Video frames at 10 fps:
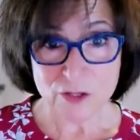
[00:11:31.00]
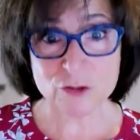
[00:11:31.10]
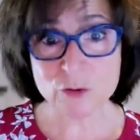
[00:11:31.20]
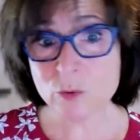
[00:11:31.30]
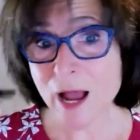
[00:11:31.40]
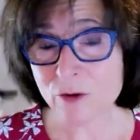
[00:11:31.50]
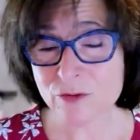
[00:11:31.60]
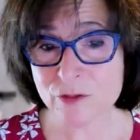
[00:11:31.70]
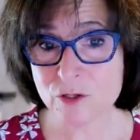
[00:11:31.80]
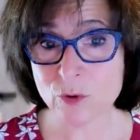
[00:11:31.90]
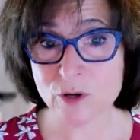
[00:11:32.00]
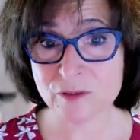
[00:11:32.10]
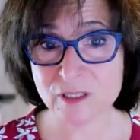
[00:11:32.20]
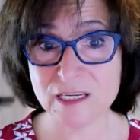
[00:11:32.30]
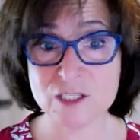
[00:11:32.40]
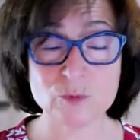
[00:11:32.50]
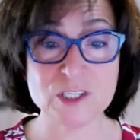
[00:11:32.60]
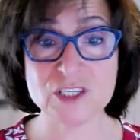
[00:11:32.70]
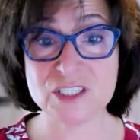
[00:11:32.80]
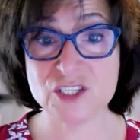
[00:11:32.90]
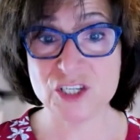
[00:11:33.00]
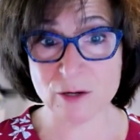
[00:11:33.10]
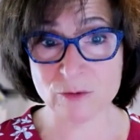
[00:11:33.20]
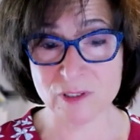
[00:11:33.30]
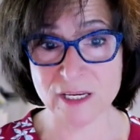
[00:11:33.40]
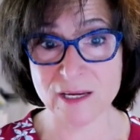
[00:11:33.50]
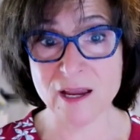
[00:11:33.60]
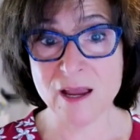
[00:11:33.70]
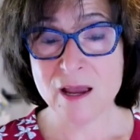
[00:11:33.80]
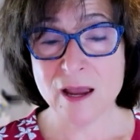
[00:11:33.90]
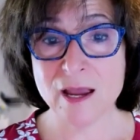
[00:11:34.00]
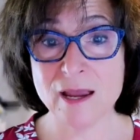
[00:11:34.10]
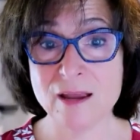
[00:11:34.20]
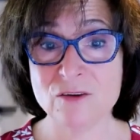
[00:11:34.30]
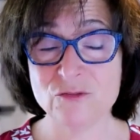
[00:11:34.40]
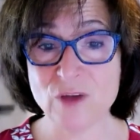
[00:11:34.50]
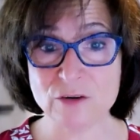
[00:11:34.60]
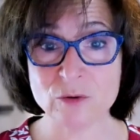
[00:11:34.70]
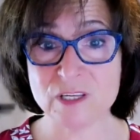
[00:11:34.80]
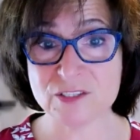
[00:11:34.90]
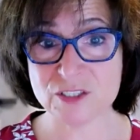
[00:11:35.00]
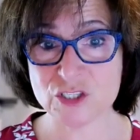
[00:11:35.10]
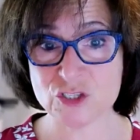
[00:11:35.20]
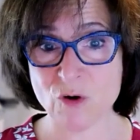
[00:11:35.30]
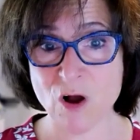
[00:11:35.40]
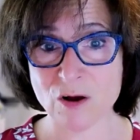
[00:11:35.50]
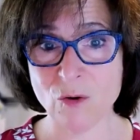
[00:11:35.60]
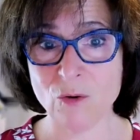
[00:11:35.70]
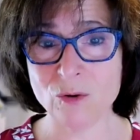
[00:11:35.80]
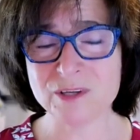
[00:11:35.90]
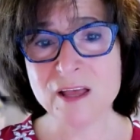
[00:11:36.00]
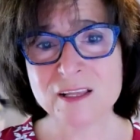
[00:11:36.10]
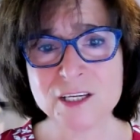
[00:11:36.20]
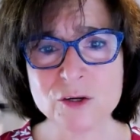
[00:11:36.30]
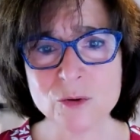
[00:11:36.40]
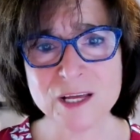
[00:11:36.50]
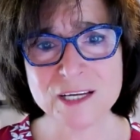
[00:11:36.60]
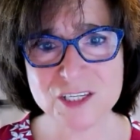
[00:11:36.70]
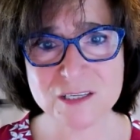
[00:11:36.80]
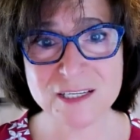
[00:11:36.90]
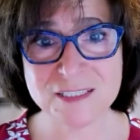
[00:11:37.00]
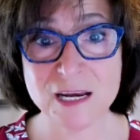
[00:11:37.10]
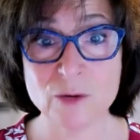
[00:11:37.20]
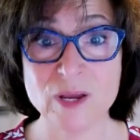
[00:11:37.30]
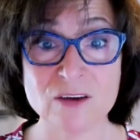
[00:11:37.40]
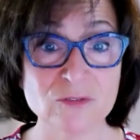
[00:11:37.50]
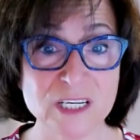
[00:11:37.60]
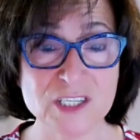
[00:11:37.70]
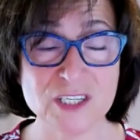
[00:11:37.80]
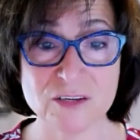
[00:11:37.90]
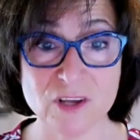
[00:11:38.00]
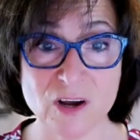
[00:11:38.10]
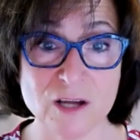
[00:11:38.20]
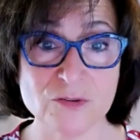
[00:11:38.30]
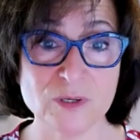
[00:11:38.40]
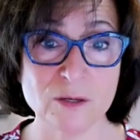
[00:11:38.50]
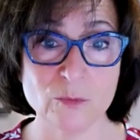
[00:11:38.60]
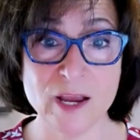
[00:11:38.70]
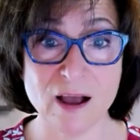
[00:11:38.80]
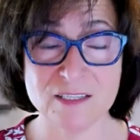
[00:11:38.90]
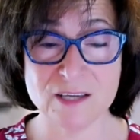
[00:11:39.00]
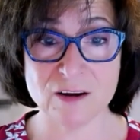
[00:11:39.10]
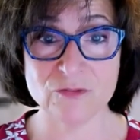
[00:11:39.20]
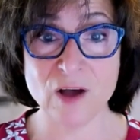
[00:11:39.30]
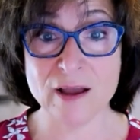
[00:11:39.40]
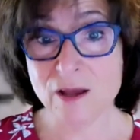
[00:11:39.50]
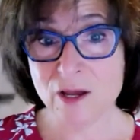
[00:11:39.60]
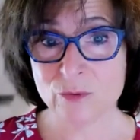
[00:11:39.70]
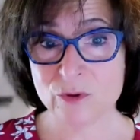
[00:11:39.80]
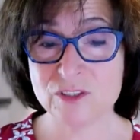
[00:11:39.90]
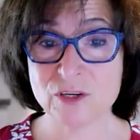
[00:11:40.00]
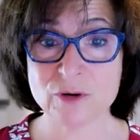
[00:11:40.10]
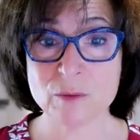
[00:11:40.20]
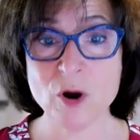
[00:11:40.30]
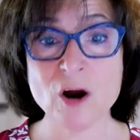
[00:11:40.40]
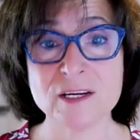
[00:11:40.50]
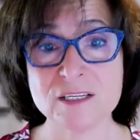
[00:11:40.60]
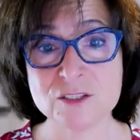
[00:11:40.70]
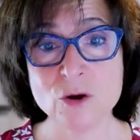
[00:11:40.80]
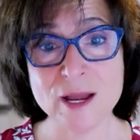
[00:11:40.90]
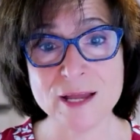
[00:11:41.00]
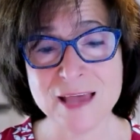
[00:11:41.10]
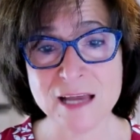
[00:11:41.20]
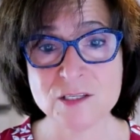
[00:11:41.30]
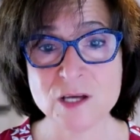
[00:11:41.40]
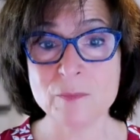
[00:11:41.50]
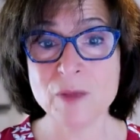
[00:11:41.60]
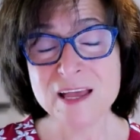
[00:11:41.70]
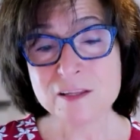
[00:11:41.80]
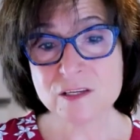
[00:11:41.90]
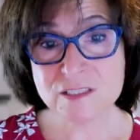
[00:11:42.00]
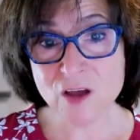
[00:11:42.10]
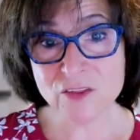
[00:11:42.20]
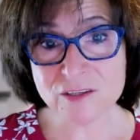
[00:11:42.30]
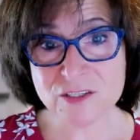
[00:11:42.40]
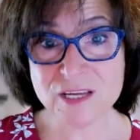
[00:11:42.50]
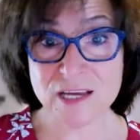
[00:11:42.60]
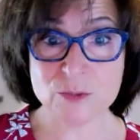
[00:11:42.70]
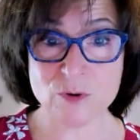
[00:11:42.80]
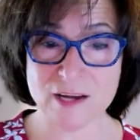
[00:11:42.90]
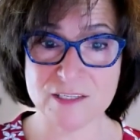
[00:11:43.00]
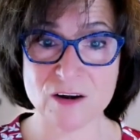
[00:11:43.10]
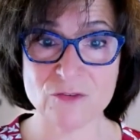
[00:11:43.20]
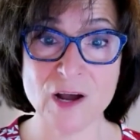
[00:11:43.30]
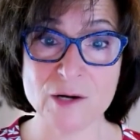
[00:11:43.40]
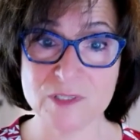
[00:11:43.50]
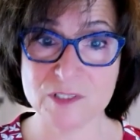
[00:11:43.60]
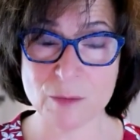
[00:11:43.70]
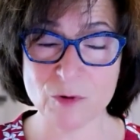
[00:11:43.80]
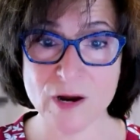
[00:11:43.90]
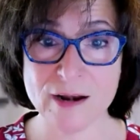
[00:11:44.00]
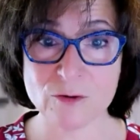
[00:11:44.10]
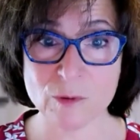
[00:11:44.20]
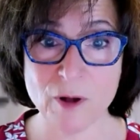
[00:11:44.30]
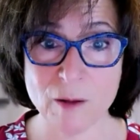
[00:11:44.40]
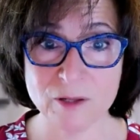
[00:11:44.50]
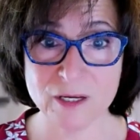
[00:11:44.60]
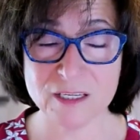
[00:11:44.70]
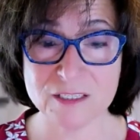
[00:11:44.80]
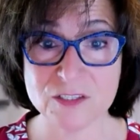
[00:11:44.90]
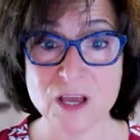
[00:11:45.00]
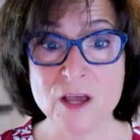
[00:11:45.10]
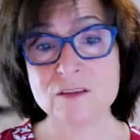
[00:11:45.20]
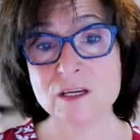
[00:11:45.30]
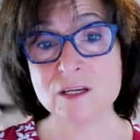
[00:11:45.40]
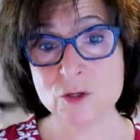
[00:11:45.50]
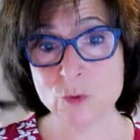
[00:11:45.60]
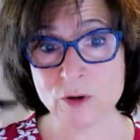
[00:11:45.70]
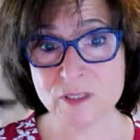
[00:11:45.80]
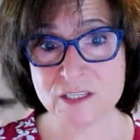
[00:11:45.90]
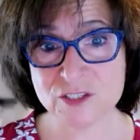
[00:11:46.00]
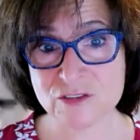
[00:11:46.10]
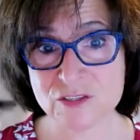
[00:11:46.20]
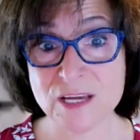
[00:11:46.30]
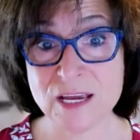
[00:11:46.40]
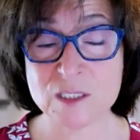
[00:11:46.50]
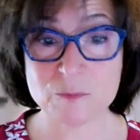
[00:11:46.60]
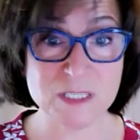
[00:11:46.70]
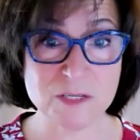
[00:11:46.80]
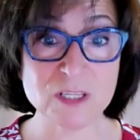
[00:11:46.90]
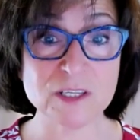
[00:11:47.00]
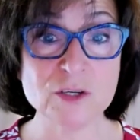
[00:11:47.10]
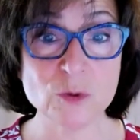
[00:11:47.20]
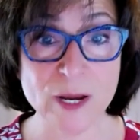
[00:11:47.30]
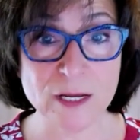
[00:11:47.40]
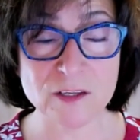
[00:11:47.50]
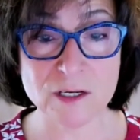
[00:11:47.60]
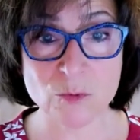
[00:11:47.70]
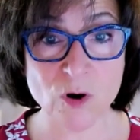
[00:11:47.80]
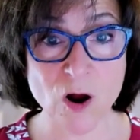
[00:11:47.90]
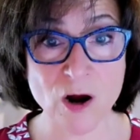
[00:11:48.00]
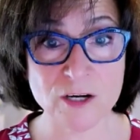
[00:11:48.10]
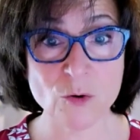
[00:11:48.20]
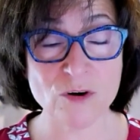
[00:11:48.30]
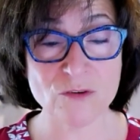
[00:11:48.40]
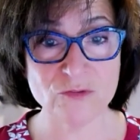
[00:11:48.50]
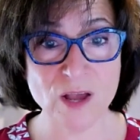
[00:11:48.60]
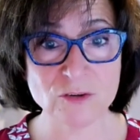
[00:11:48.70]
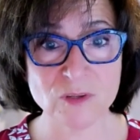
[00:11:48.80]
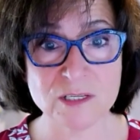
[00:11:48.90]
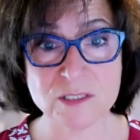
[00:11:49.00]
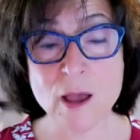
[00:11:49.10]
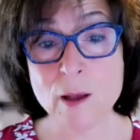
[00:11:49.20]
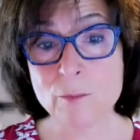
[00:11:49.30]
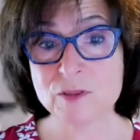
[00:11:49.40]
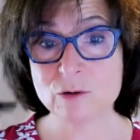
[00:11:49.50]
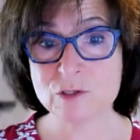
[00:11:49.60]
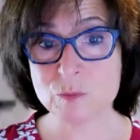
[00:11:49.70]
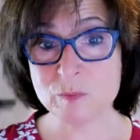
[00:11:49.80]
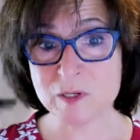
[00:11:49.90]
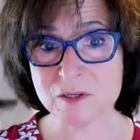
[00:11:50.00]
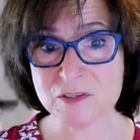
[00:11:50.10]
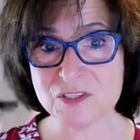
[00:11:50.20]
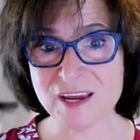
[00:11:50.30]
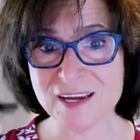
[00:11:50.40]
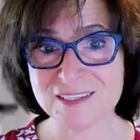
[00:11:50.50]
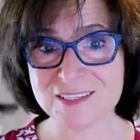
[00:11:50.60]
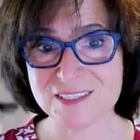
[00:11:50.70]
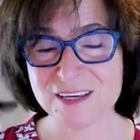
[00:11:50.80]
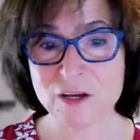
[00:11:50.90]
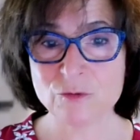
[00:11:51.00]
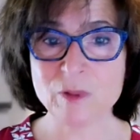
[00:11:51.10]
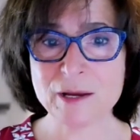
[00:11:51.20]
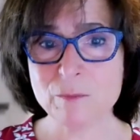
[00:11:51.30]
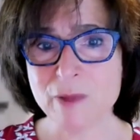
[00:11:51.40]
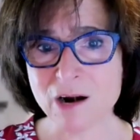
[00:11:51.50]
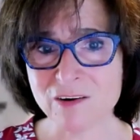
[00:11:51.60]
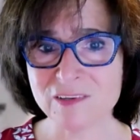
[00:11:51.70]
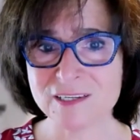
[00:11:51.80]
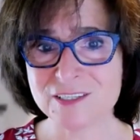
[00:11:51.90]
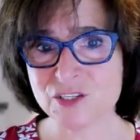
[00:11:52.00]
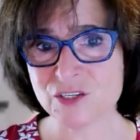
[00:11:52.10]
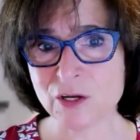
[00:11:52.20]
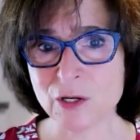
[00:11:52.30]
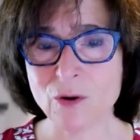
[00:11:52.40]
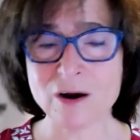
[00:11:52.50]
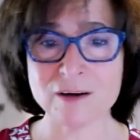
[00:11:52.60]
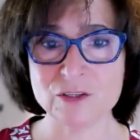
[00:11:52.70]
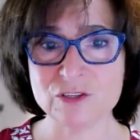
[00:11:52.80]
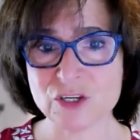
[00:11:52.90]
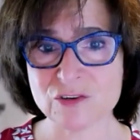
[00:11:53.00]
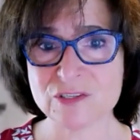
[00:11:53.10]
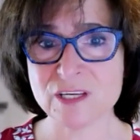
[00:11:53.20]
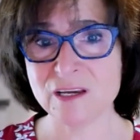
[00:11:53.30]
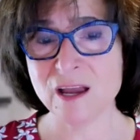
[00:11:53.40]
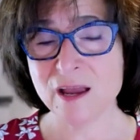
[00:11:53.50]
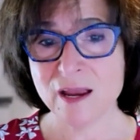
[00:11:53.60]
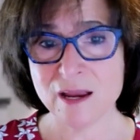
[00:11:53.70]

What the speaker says: Throughout the Northeast, which is generally a Federalist stronghold. You know, like just like today, we have regions of the country that we identify with different parties. So at that time, the southern states were identified with Democratic Republicans. The northeastern states, specifically New England, were hardcore Federalists, but those middle states, like Maryland to New York, New Jersey,